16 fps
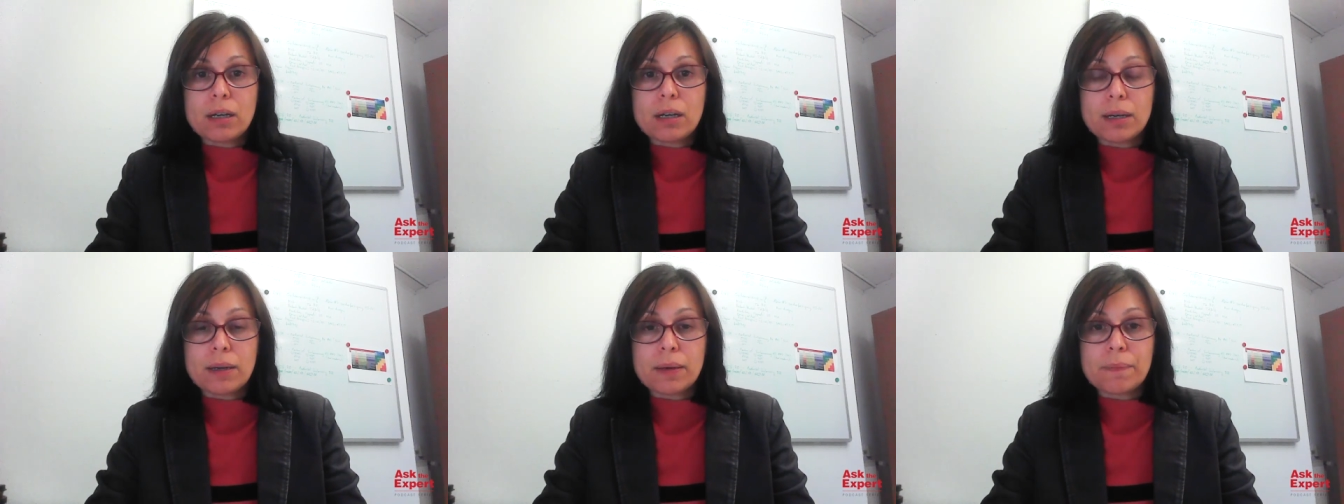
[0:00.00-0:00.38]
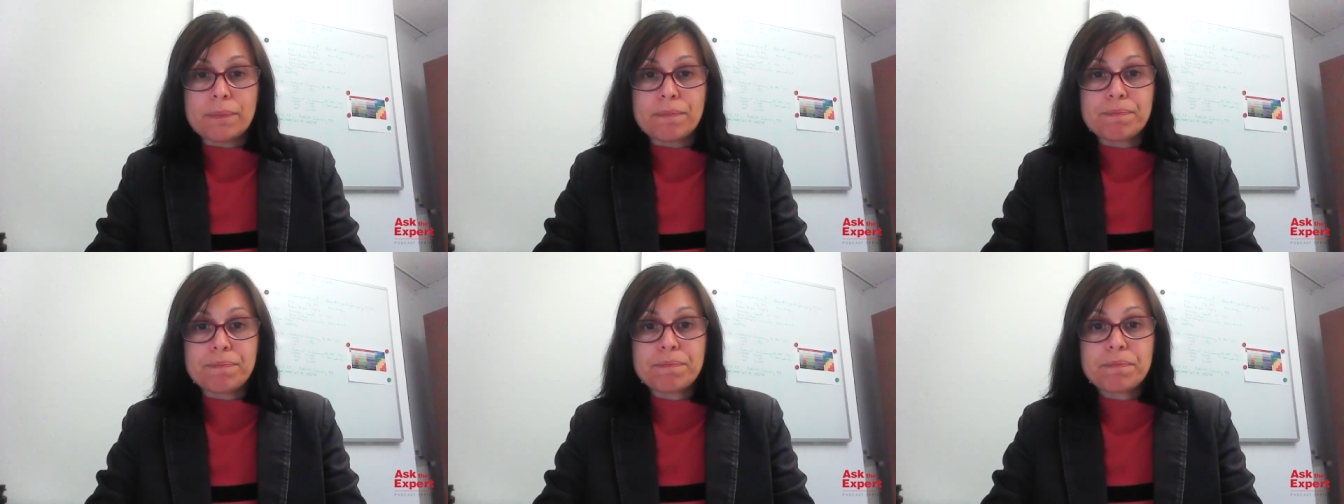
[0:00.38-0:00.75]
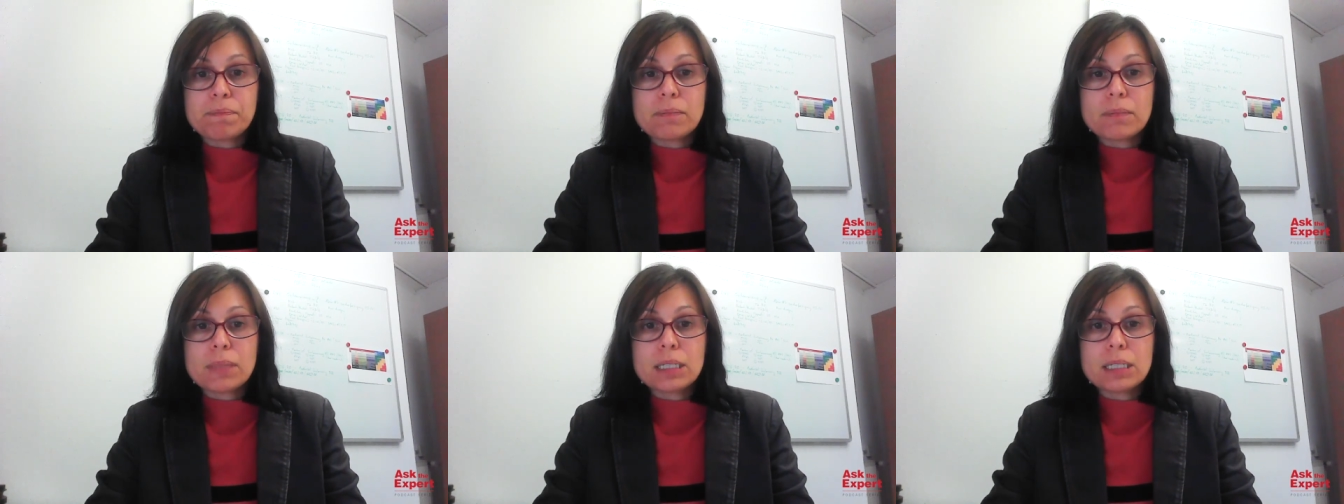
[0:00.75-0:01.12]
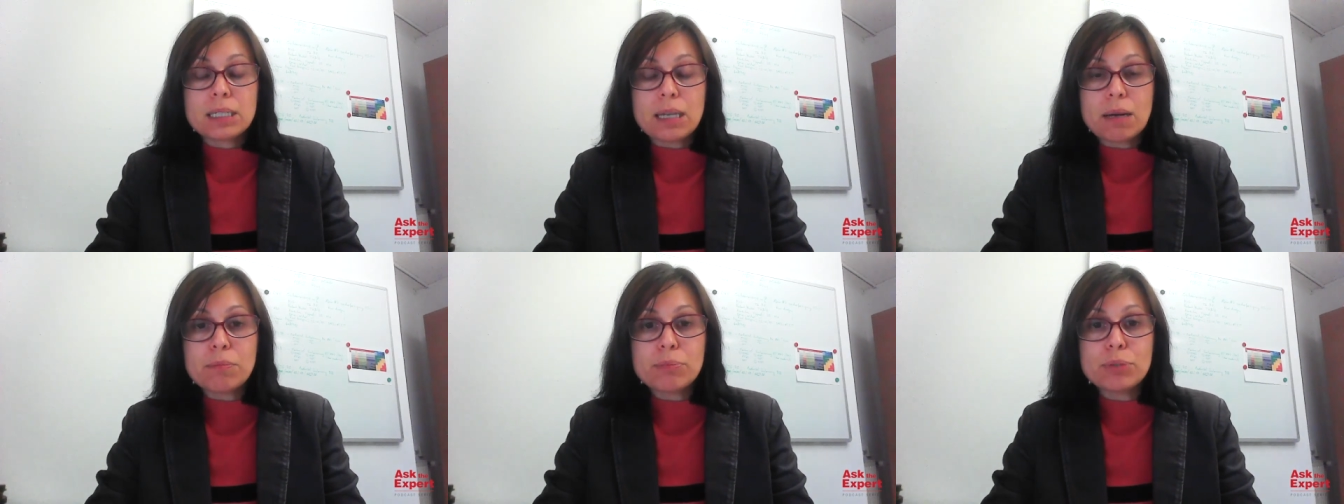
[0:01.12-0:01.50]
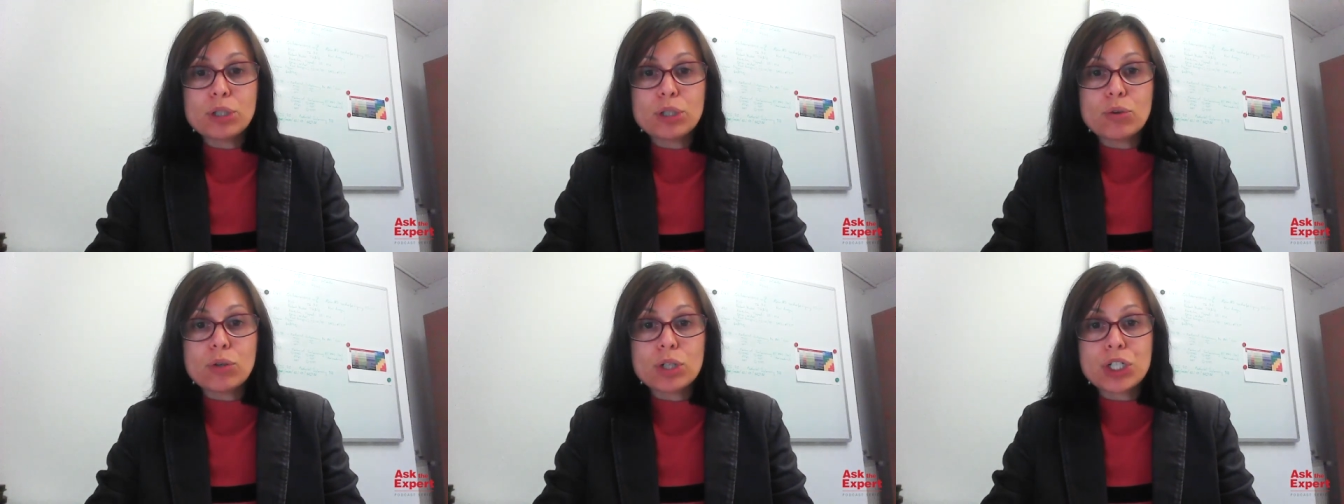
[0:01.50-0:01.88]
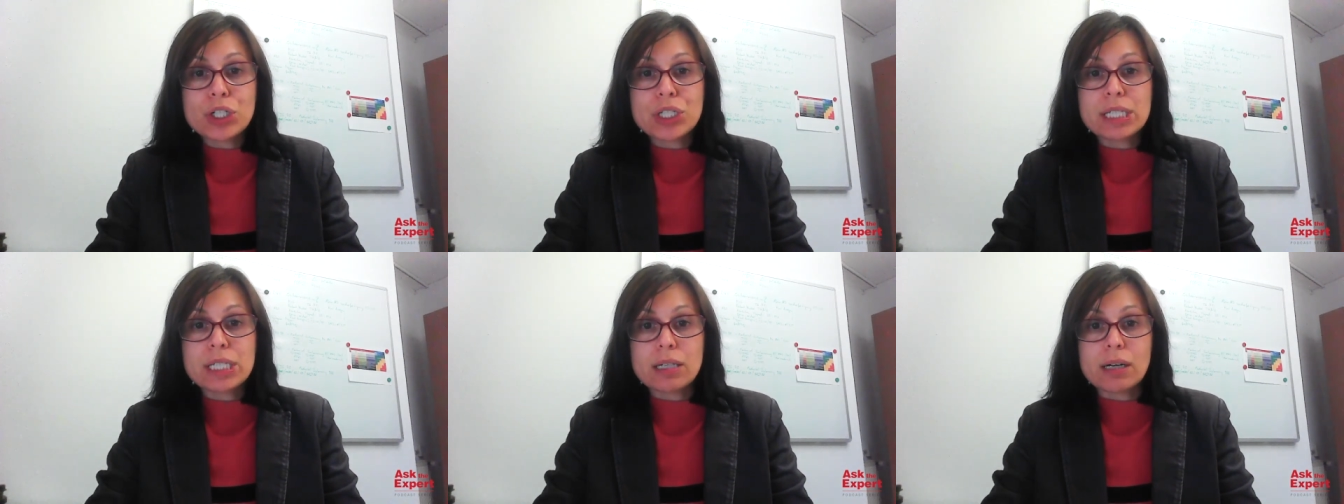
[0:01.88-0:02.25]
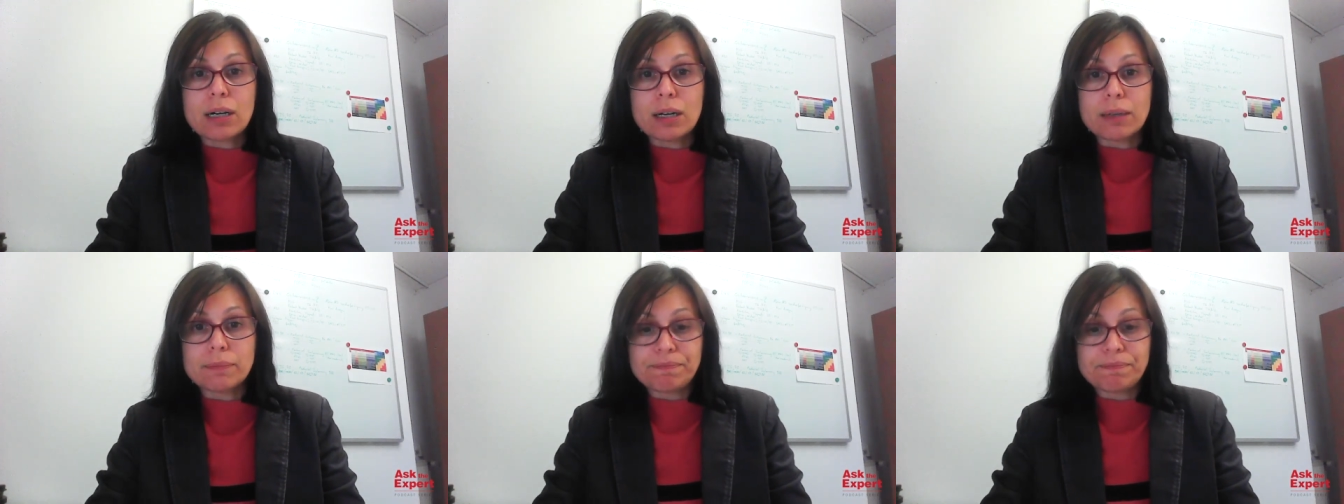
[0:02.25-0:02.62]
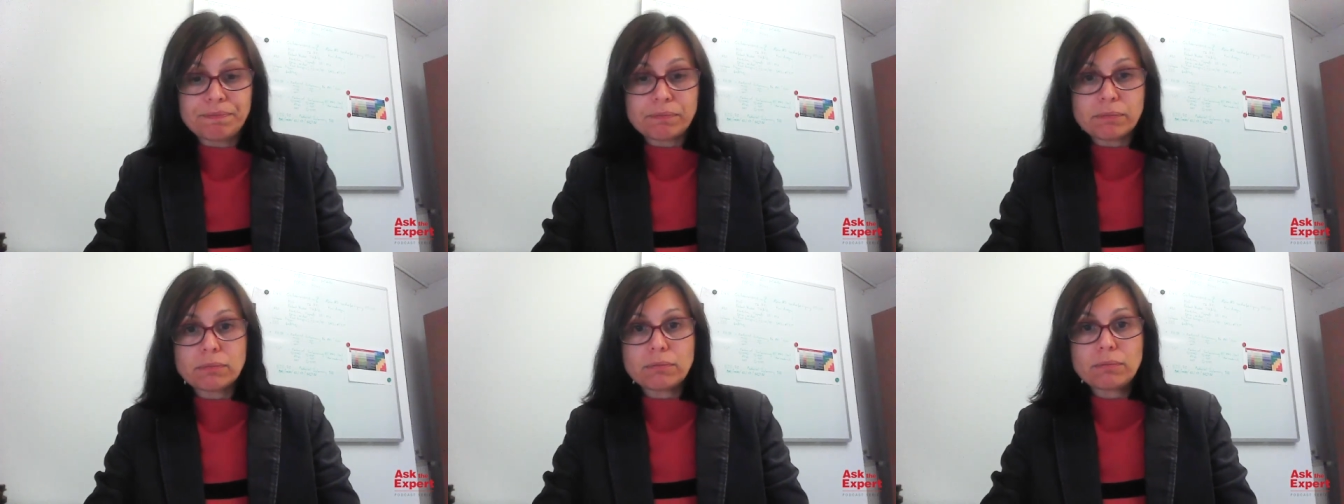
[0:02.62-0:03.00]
Um, some precautions are